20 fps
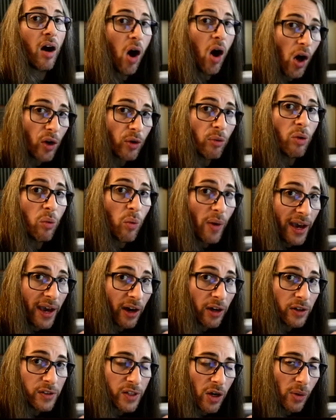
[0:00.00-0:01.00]
auto
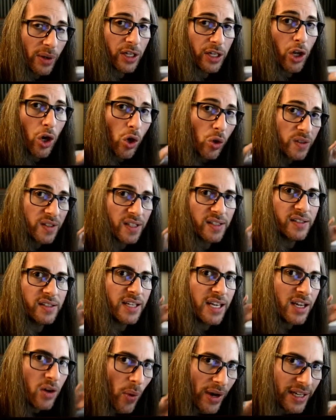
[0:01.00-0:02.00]
aware. So it knows the
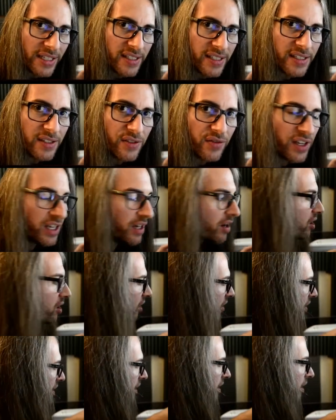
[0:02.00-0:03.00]
sequence is
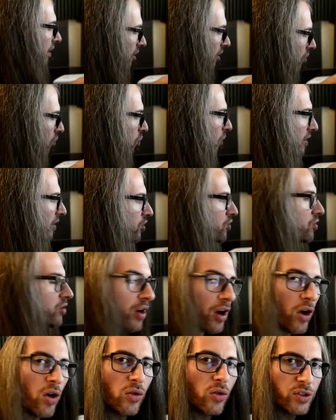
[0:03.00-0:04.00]
VR. When you
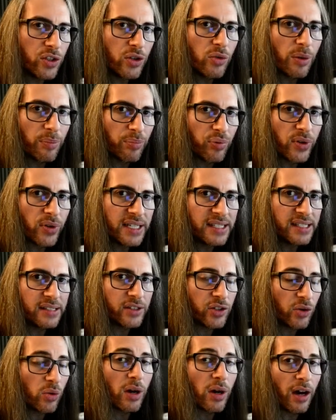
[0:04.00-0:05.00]
go to a pre
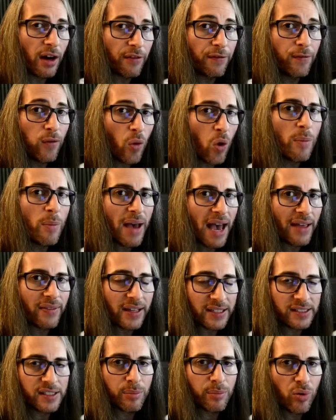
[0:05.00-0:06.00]
to a, a format
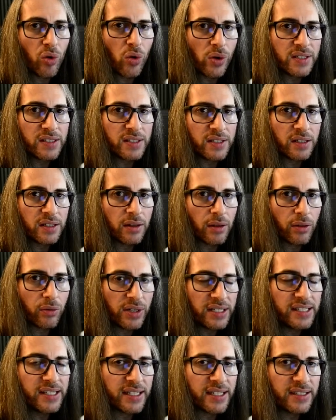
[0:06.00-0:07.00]
that supports
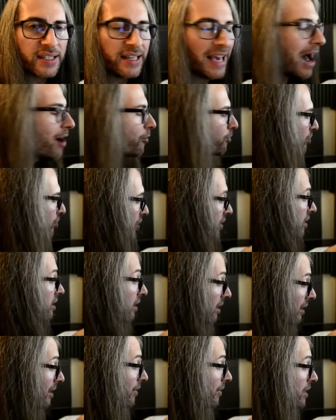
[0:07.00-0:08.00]
360 output,
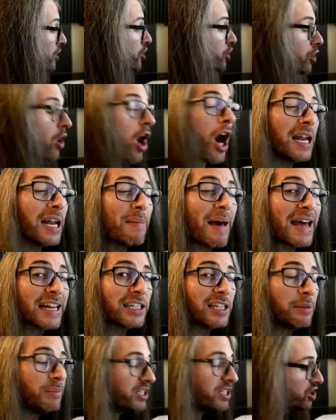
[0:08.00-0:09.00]
this should
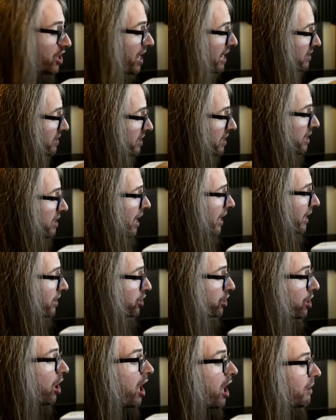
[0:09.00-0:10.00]
automatically be checked and it
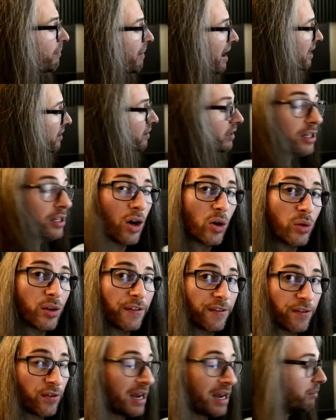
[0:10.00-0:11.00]
should automatically know the
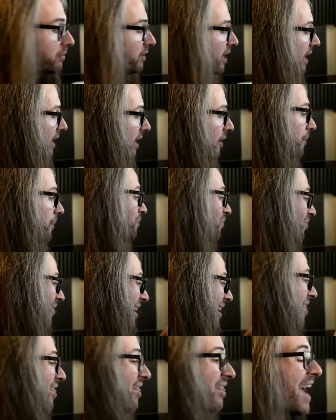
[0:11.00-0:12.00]
frame layout.
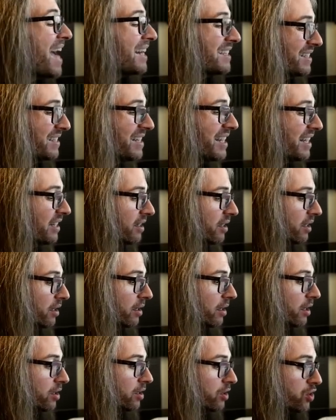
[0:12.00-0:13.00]
That's it.
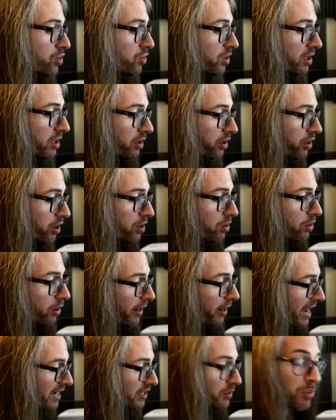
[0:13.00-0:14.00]
You can queue
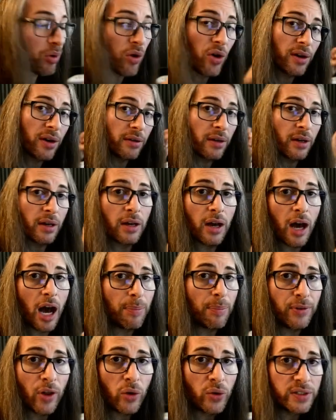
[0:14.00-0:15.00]
or export,
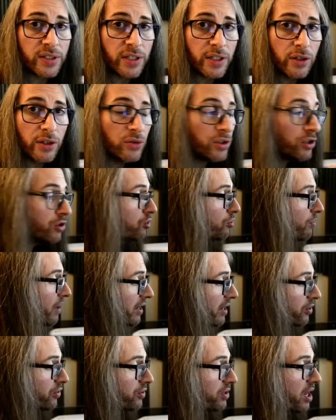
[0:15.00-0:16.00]
upload it to YouTube,
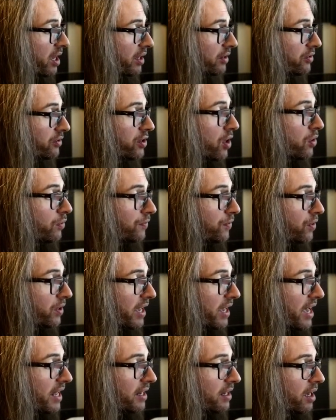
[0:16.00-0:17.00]
and you're done. Don't
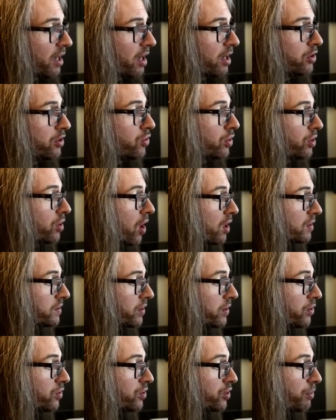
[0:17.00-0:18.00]
forget, you can
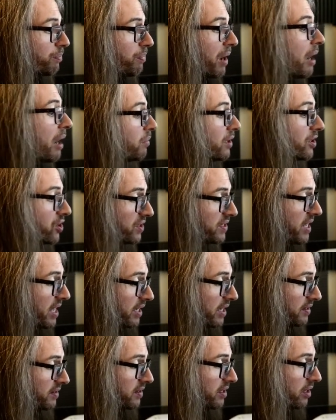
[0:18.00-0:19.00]
also use your publish
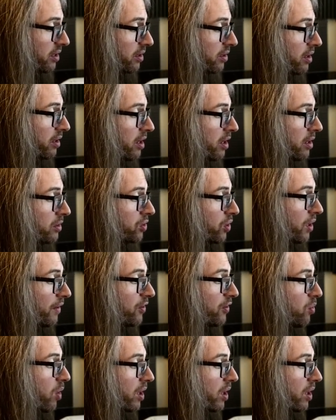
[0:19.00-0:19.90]
settings here. So if